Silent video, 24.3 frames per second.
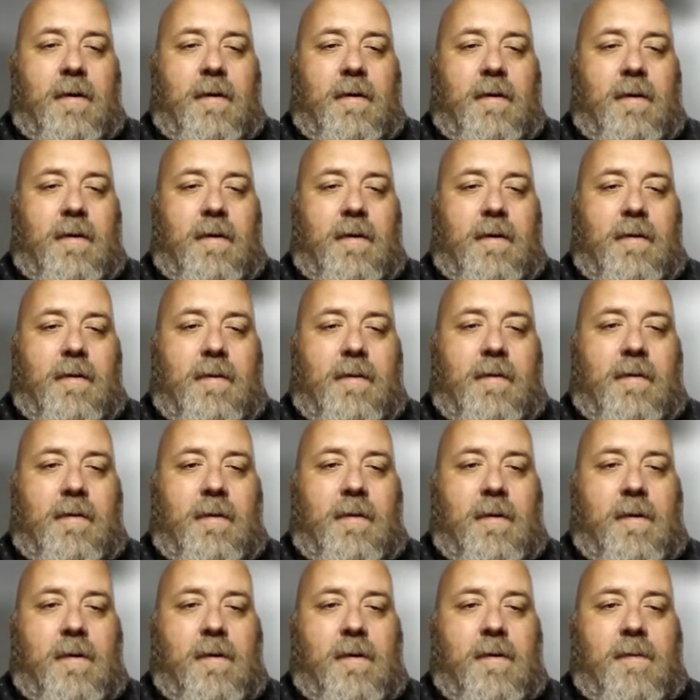
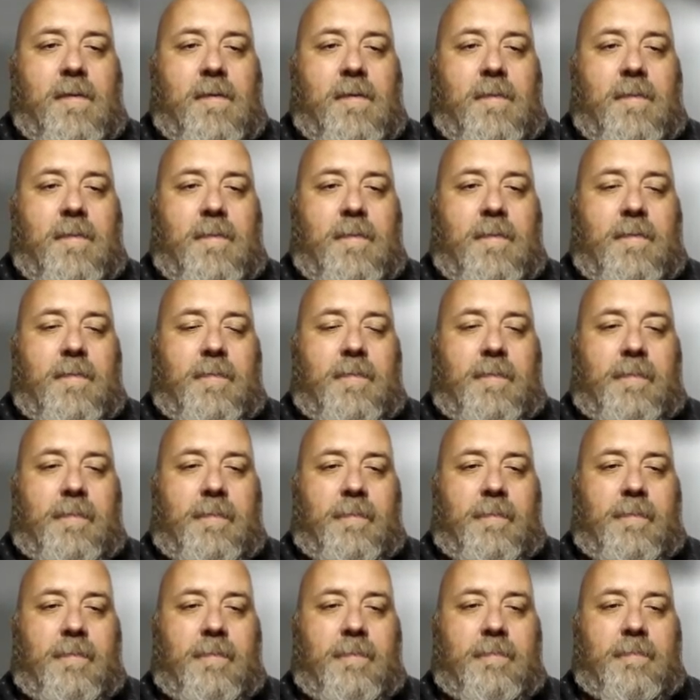
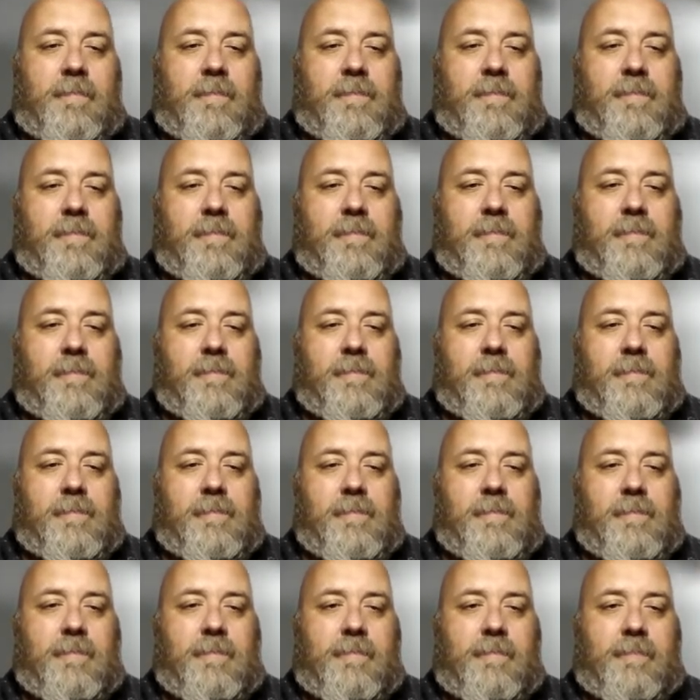
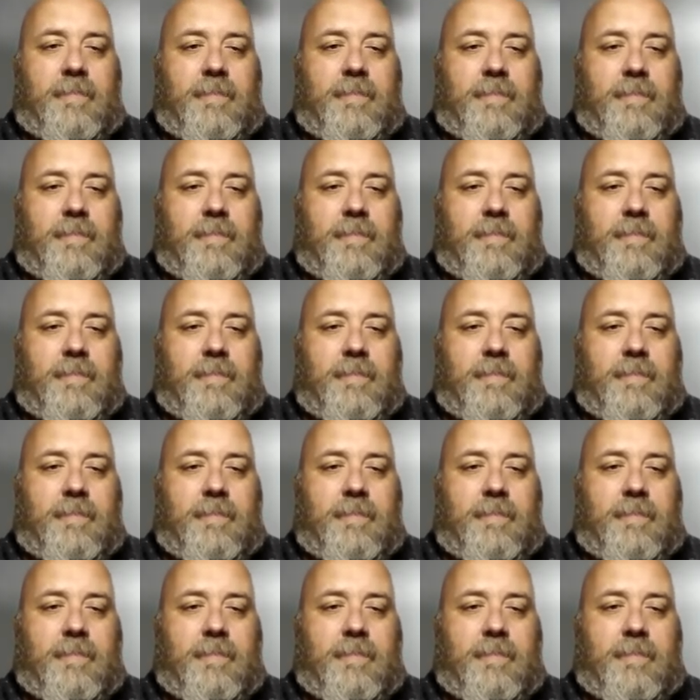No words are spoken by the person on screen.